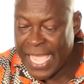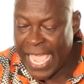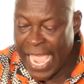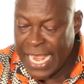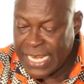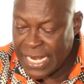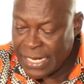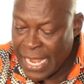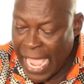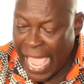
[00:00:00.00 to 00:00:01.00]

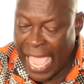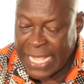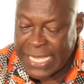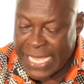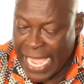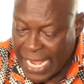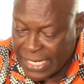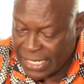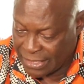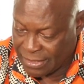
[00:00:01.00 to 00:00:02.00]
aiding and
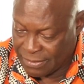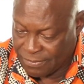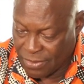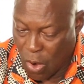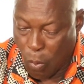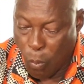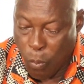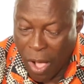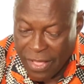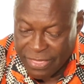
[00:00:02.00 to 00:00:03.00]
getting
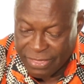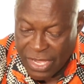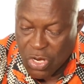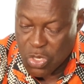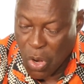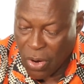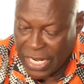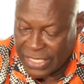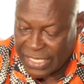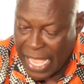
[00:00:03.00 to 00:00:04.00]
wealthy
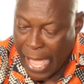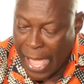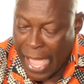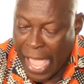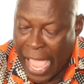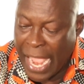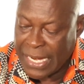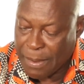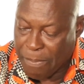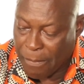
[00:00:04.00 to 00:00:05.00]
donors
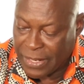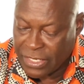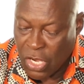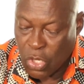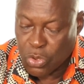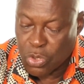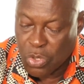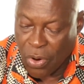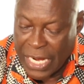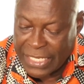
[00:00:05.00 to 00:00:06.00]
and the public to
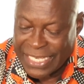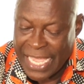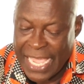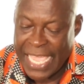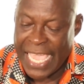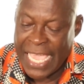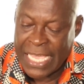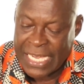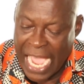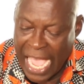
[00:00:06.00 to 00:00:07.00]
donate
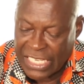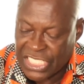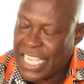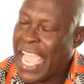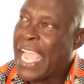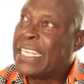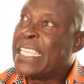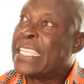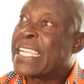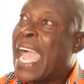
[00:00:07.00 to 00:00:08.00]
in cash and
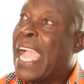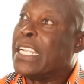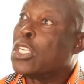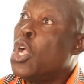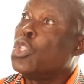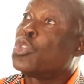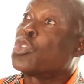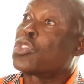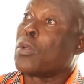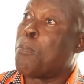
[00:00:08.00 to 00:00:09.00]
in kind to
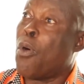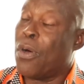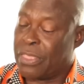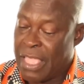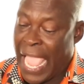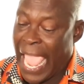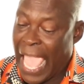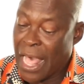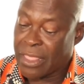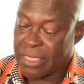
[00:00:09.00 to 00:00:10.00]
support
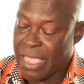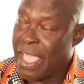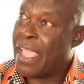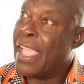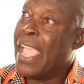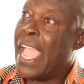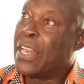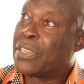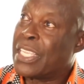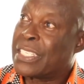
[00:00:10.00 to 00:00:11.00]
healthcare,
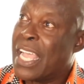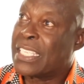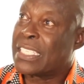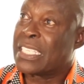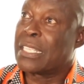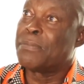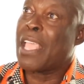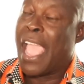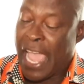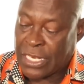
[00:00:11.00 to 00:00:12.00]
educational systems,
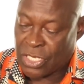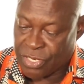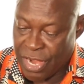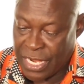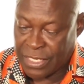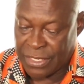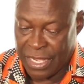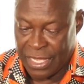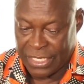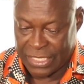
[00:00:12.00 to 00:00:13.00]
and training
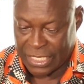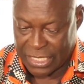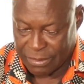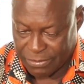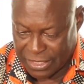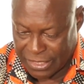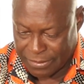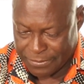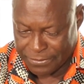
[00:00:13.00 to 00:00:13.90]
systems.